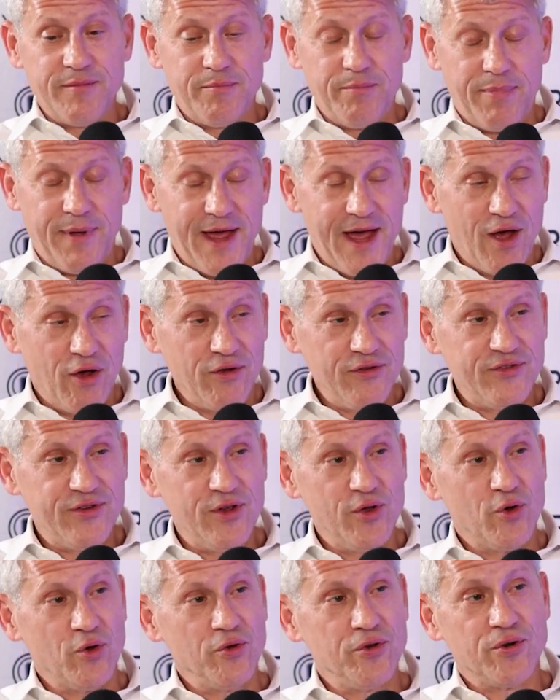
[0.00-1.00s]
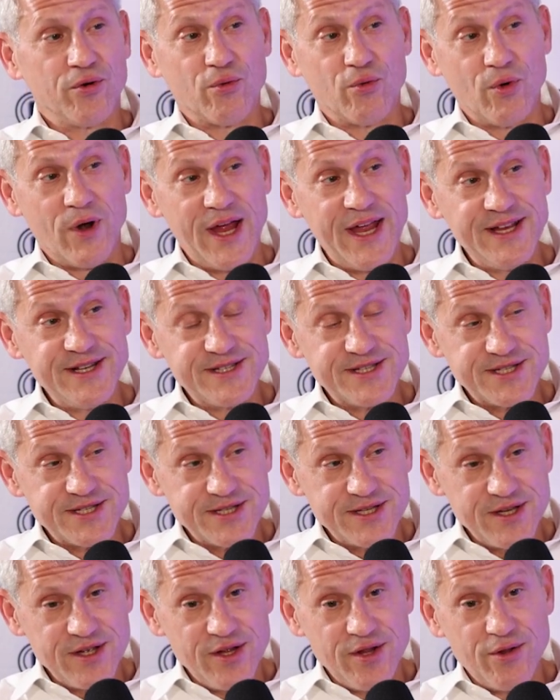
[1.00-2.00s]
policyholder
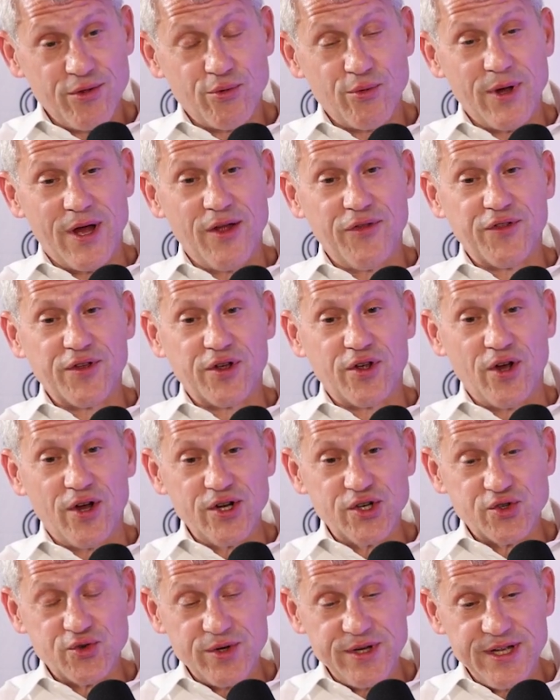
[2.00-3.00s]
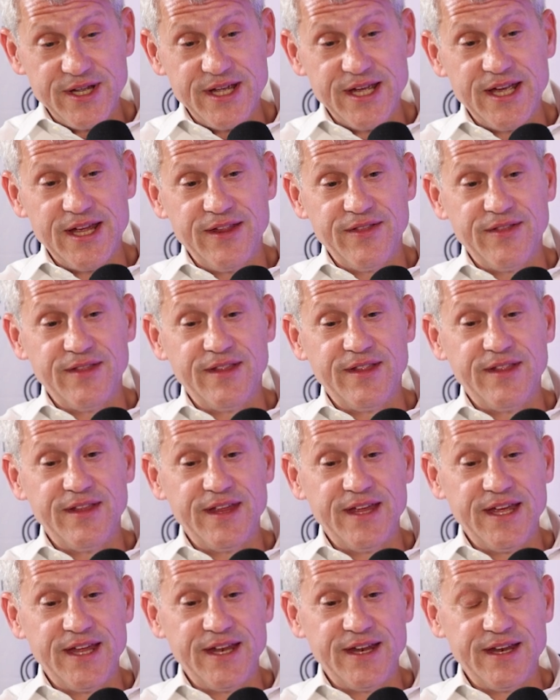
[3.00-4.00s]
rights throughout the country in
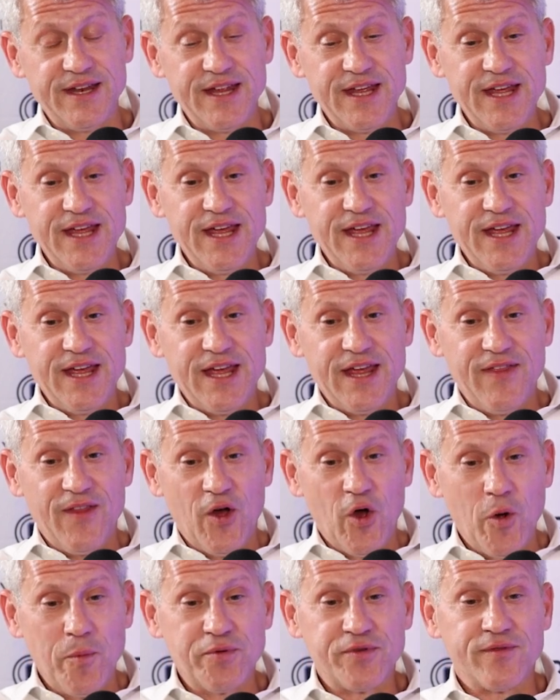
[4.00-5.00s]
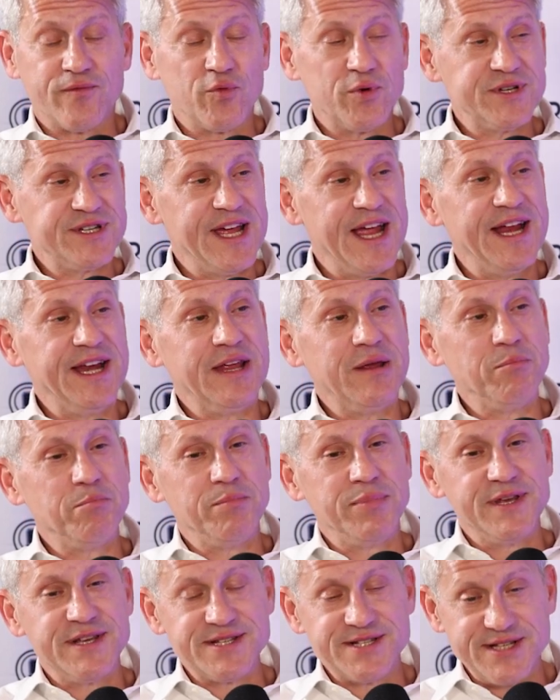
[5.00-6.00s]
the hopes of retaining
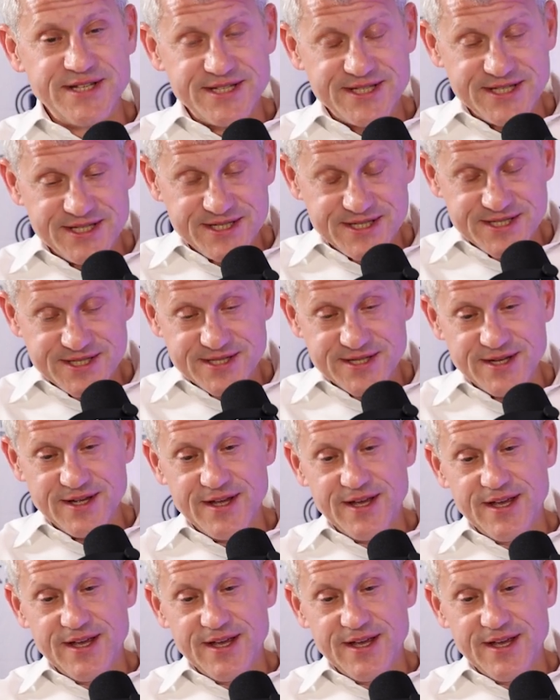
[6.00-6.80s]
businesses